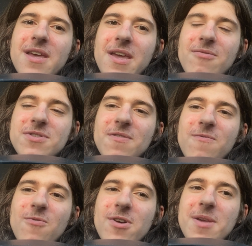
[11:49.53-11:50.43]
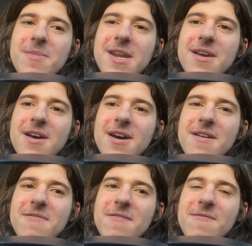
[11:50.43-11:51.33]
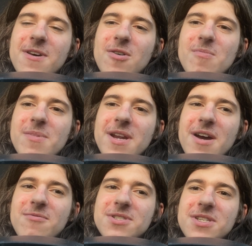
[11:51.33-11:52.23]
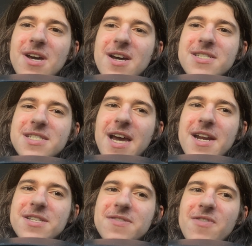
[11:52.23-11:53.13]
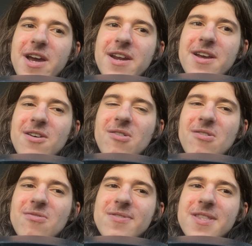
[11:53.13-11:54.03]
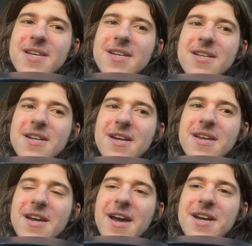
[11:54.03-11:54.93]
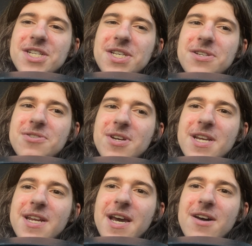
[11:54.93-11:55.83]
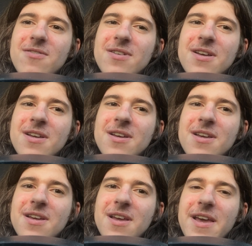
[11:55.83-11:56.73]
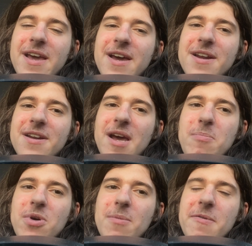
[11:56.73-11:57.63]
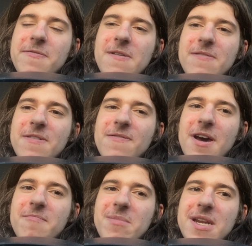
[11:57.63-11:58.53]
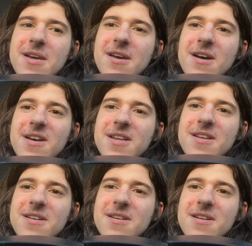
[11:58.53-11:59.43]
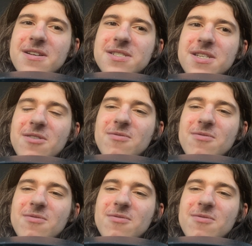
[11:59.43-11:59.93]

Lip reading: It was a 40-minute cut of the film, and I was not satisfied at all with it, and I actually took it down, and I put up a 55-minute cut, because there